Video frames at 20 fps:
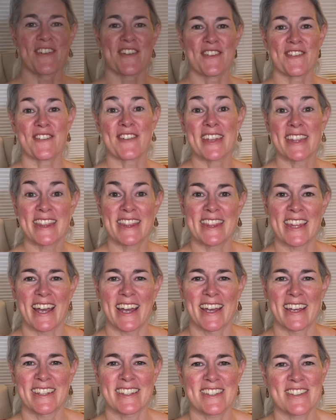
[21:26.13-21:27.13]
With
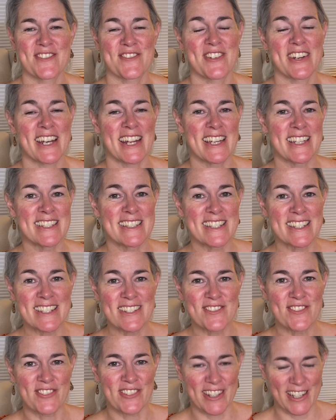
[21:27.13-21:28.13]
that, what I
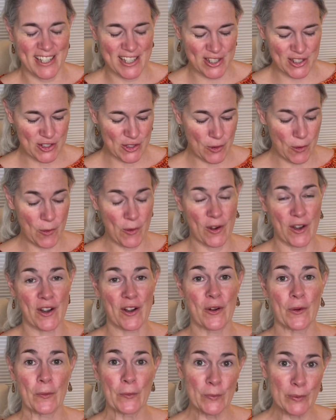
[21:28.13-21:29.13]
did finish,
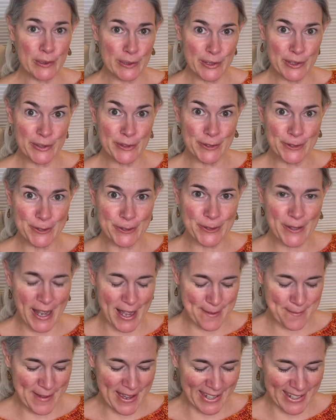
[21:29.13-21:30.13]
or woohoo,
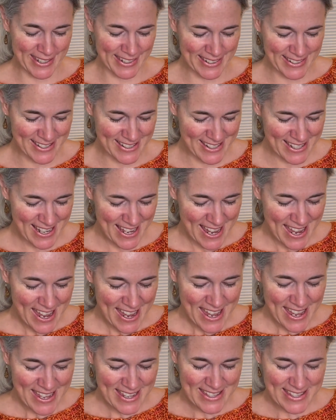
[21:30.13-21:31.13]
I made it,
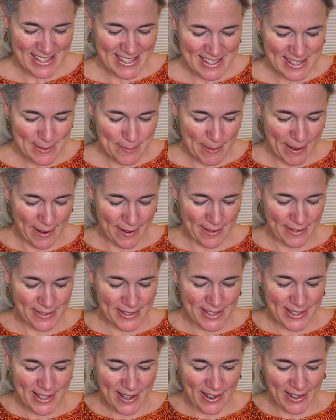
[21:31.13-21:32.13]
is this pair of
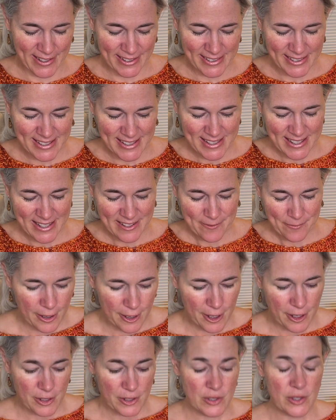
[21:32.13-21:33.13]
socks.
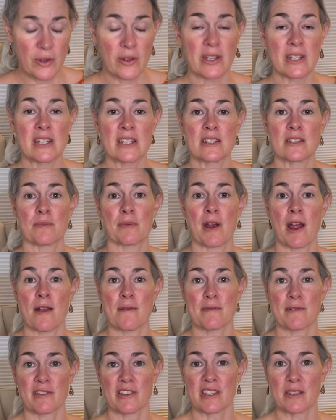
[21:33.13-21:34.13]
So I need to
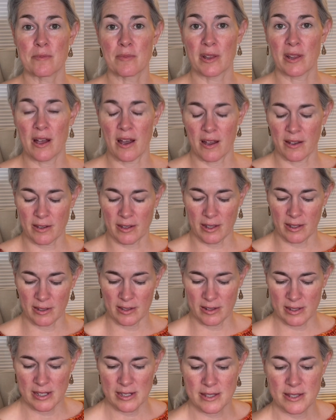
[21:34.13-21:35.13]
properly block
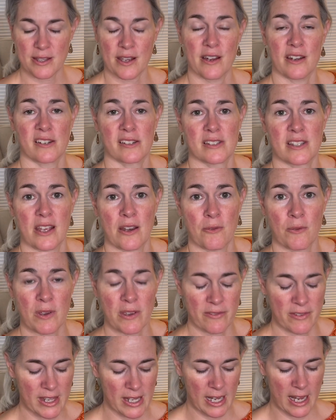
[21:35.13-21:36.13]
these socks and
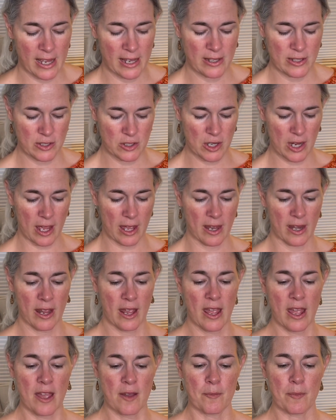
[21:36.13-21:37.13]
weave in ends yet,
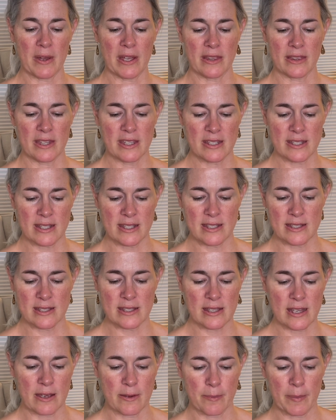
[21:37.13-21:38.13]
but this is
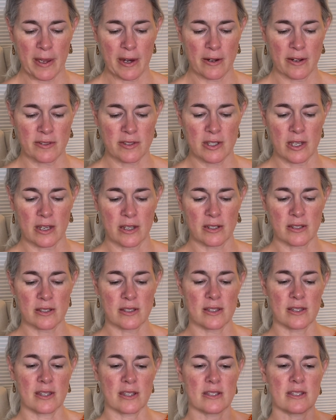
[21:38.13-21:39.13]
a pair of
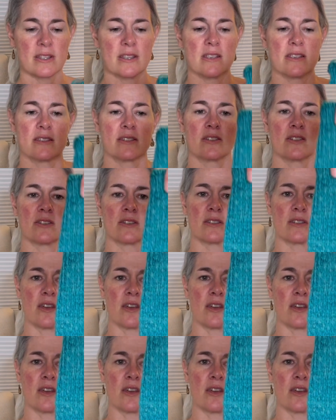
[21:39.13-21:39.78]
socks. This is just